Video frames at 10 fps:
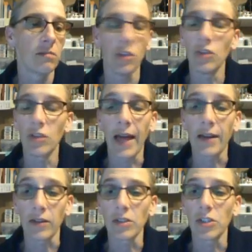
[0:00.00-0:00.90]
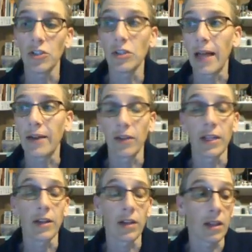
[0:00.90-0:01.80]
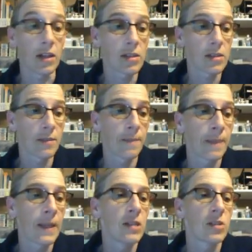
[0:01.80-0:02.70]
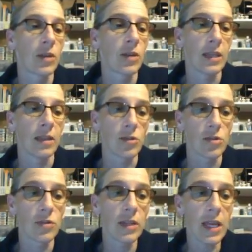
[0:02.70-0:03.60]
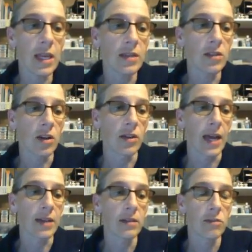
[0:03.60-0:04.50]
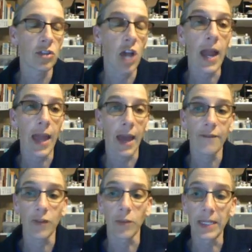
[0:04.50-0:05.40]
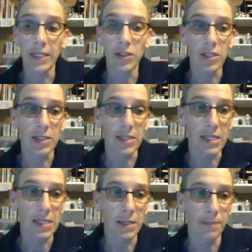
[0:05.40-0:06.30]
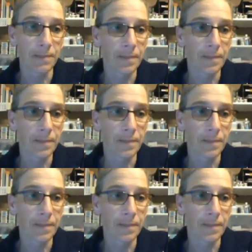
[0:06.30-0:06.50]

Unilateral, it's unilateral hearing loss. So again, those three things are that triad for Meniere's disease.